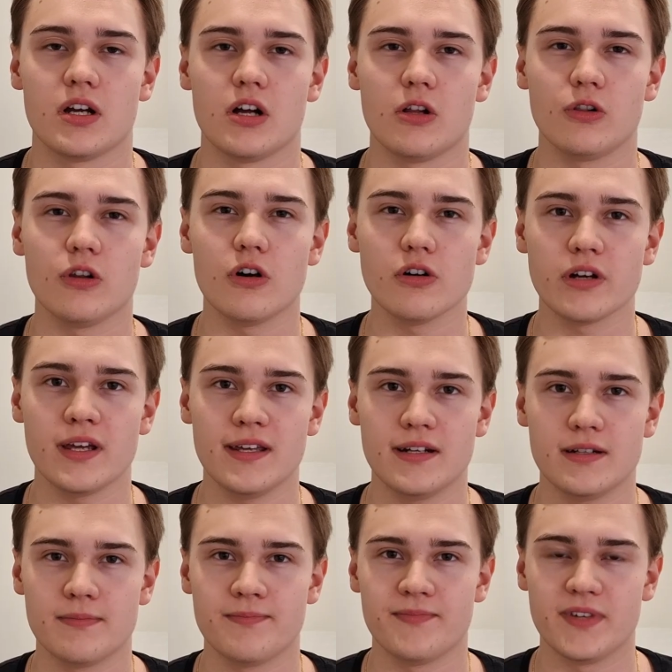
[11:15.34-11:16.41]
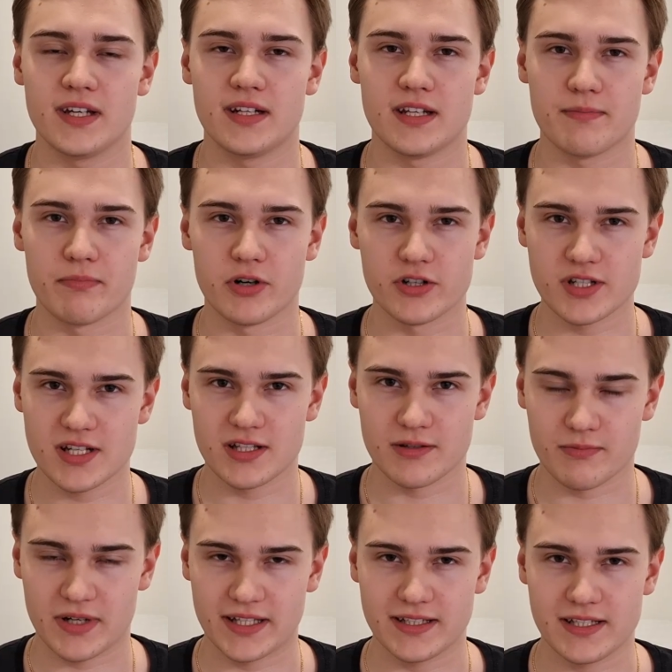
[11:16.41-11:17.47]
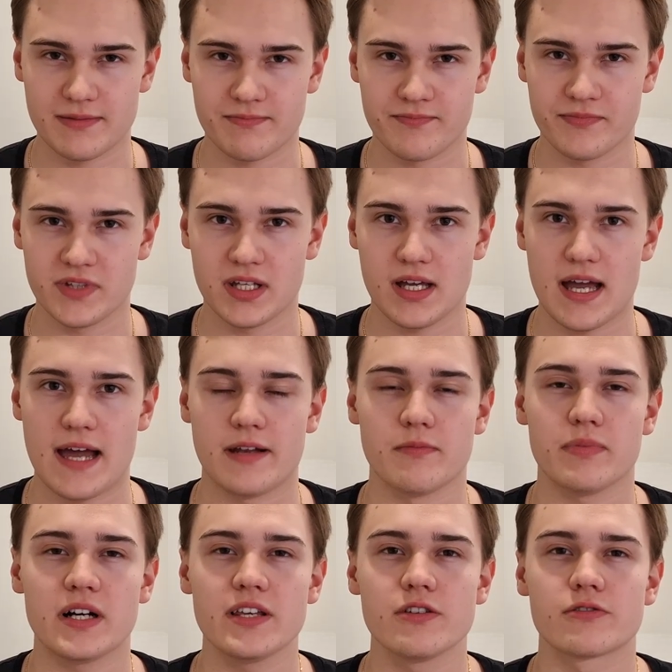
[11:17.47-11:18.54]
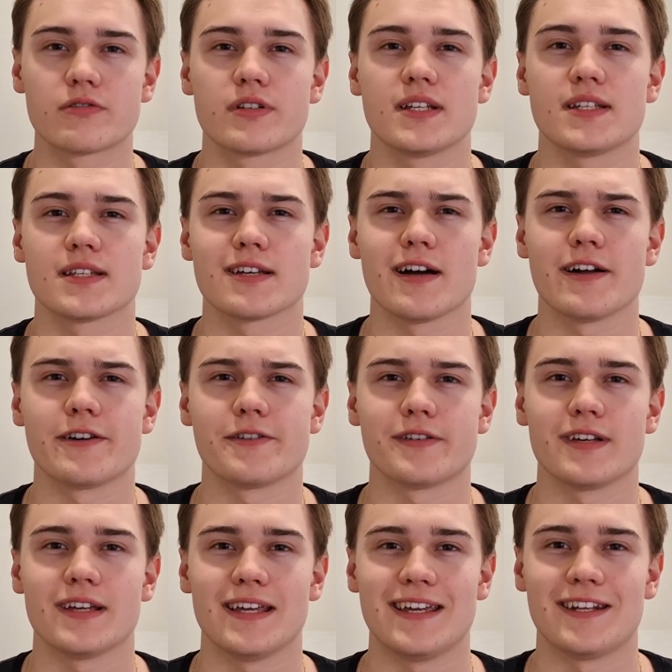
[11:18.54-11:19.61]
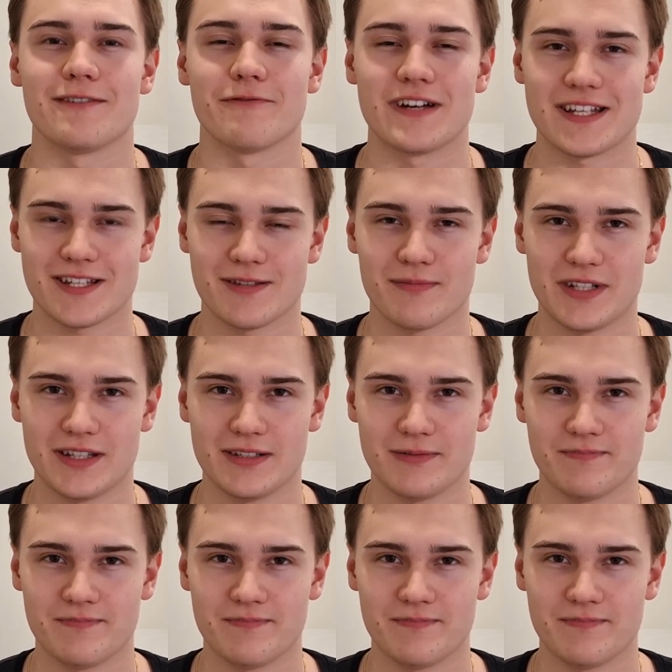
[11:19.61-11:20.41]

log in, deposit money, and buy your desired investment.